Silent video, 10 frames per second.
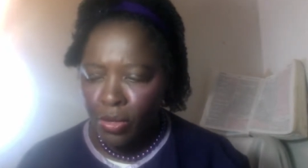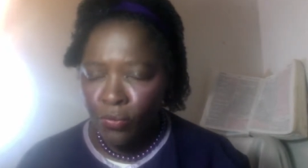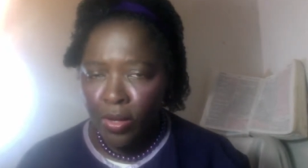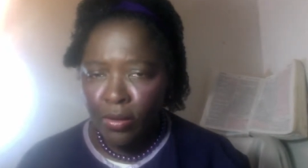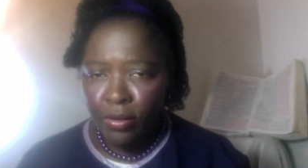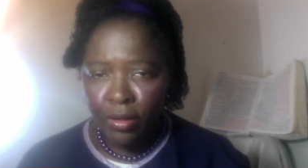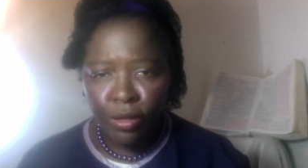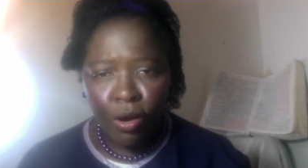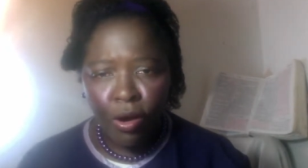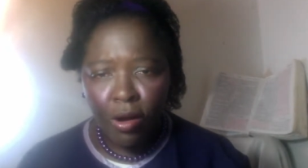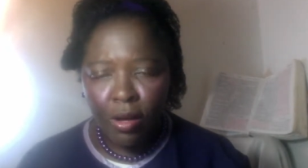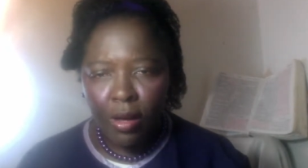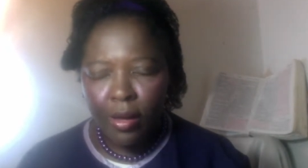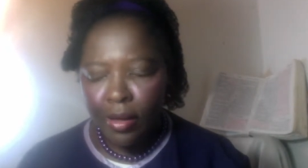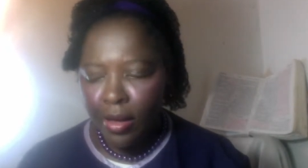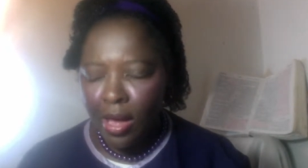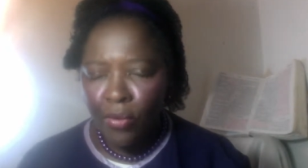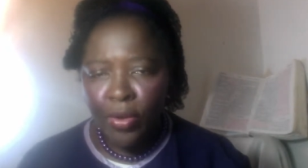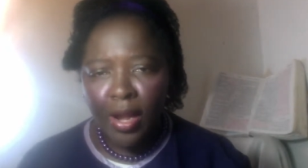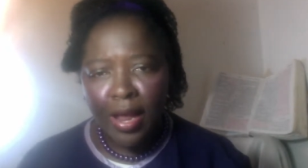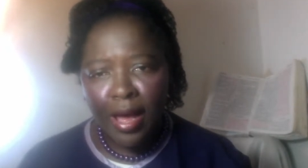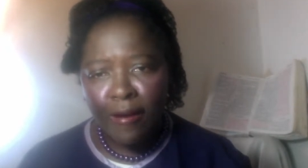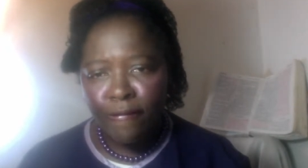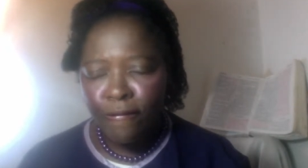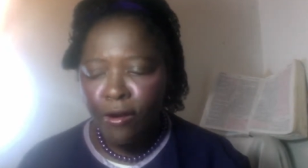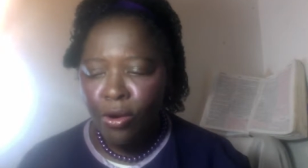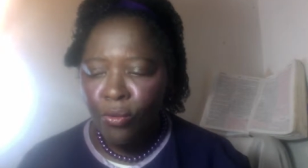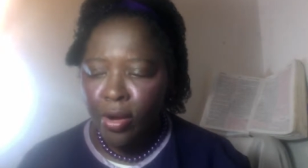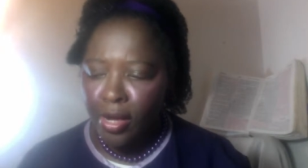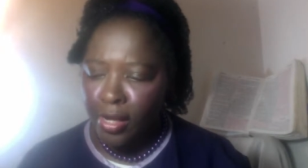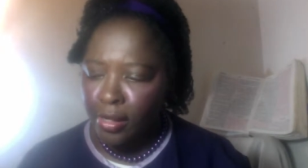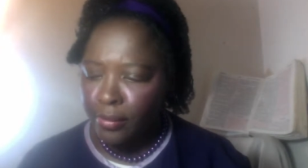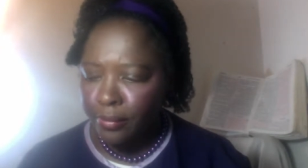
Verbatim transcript: We talk and we laugh for a while